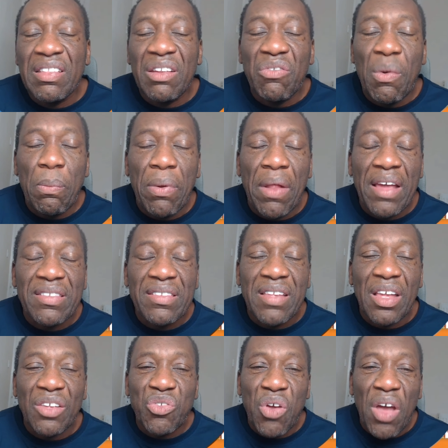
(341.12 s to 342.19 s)
replies
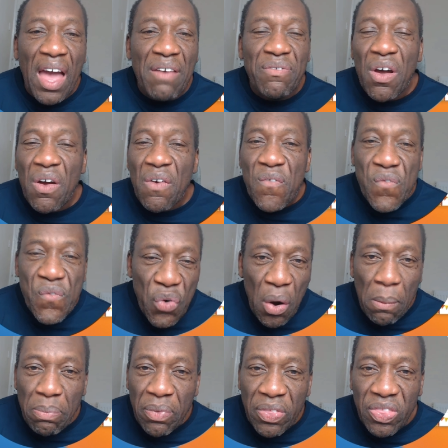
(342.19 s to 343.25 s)
that you have
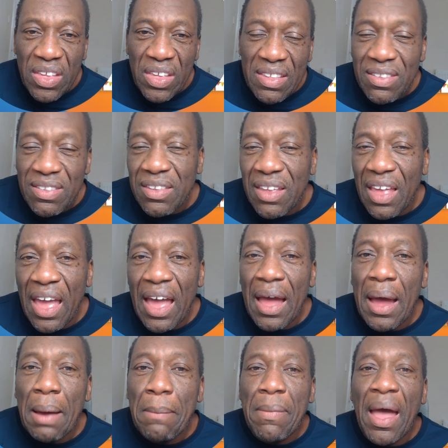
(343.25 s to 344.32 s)
from these
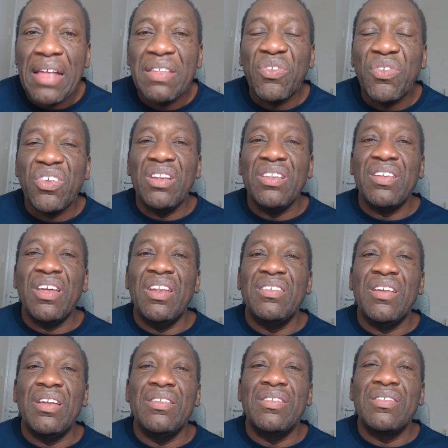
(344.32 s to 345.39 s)
artificial
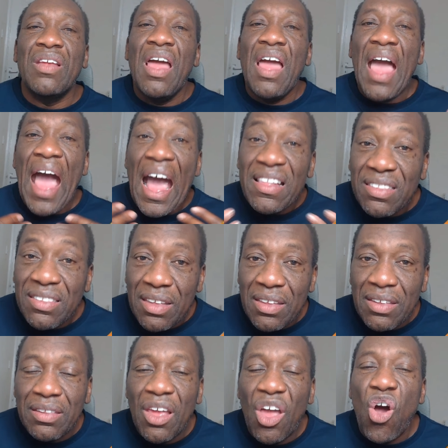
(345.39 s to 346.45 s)
intelligence
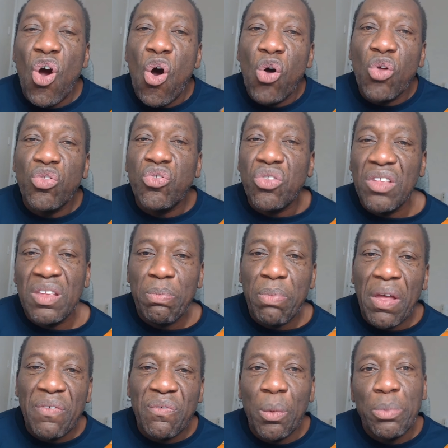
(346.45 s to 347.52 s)
answers onto these
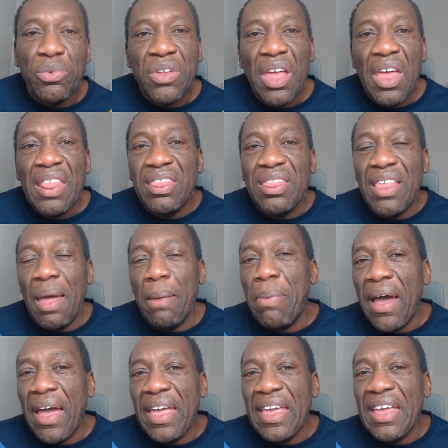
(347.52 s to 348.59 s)
platforms,
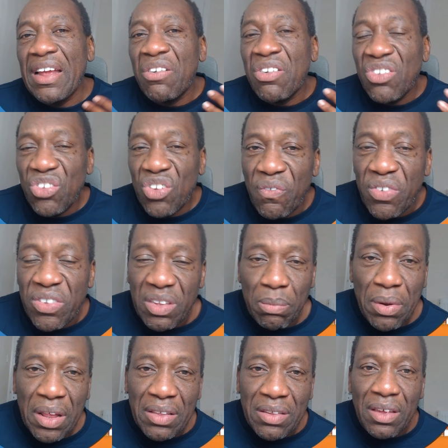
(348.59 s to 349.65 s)
thereby increasing your
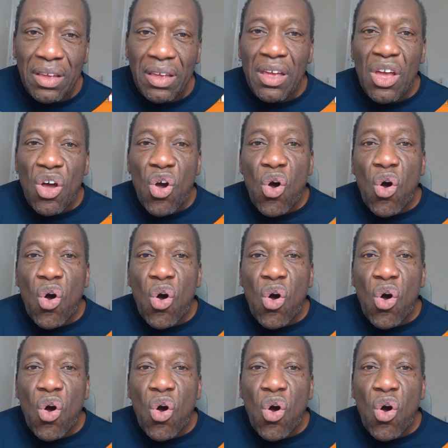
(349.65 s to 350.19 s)
visibility